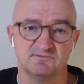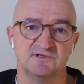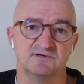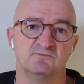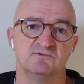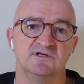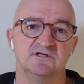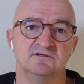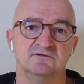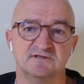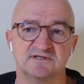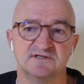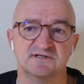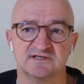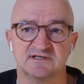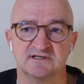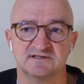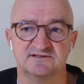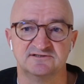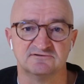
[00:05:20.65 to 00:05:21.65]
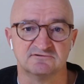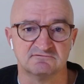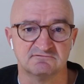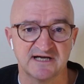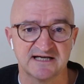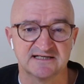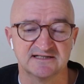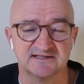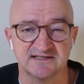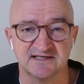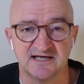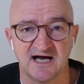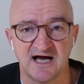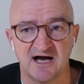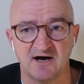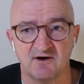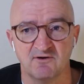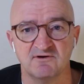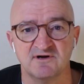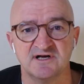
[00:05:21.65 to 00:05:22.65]
we look directly
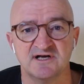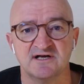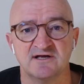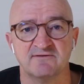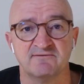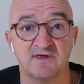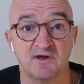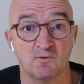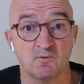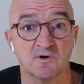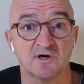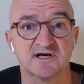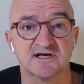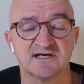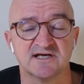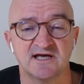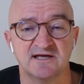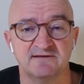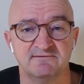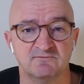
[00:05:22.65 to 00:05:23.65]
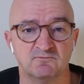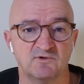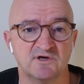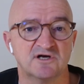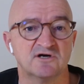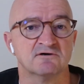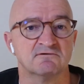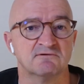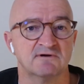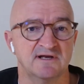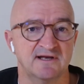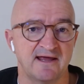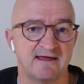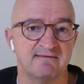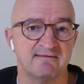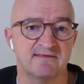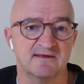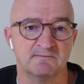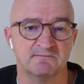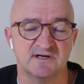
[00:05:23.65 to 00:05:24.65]
how they work and we
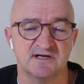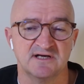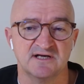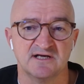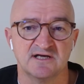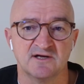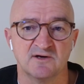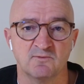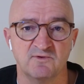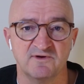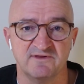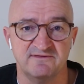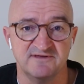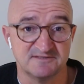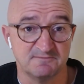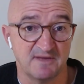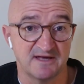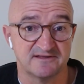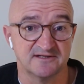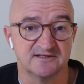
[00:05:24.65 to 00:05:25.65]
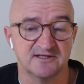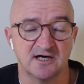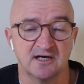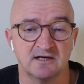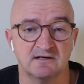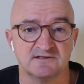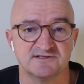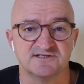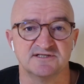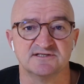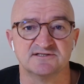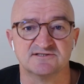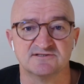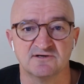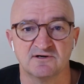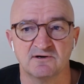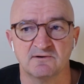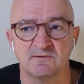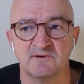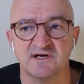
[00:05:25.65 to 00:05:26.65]
correlate them with this methodology.
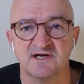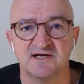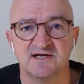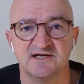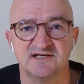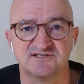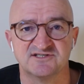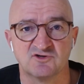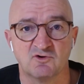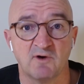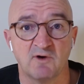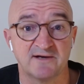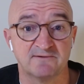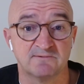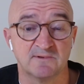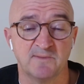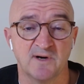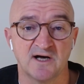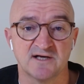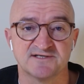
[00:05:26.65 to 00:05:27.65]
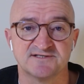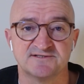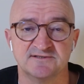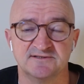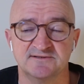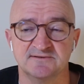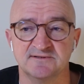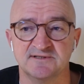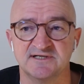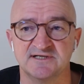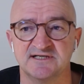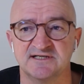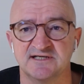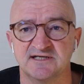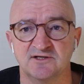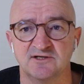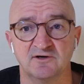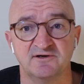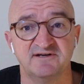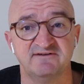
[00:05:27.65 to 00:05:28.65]
So it's quite robust to do it in
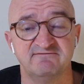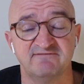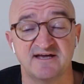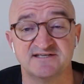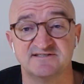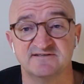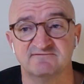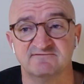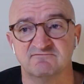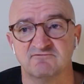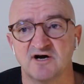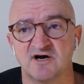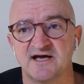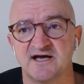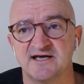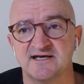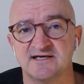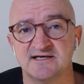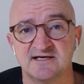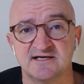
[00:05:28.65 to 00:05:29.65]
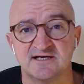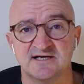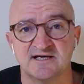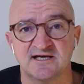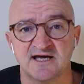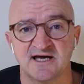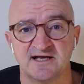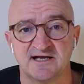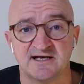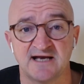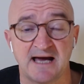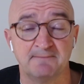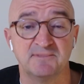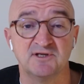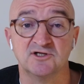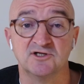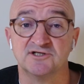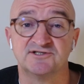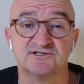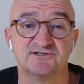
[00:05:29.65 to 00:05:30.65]
a non-invasive way and in an
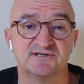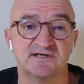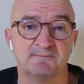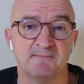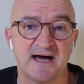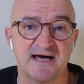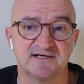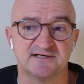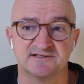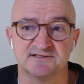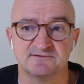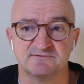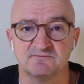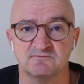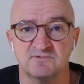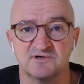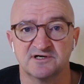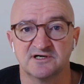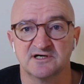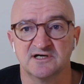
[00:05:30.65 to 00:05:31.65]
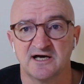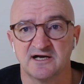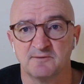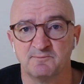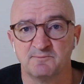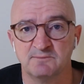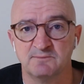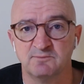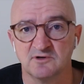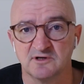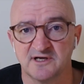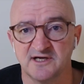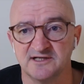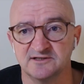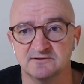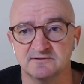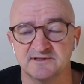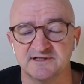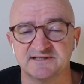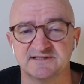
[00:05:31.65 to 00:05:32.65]
ambulatory manner where a lot of people
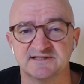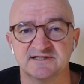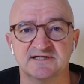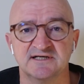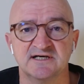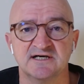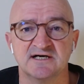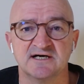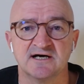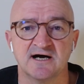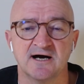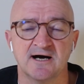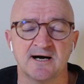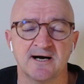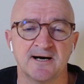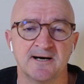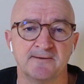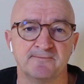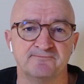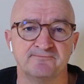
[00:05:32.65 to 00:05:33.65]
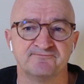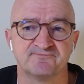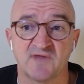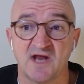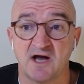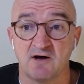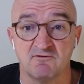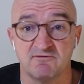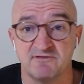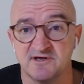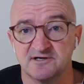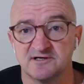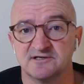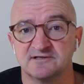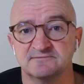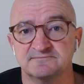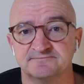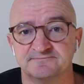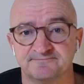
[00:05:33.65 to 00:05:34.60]
can do it out there.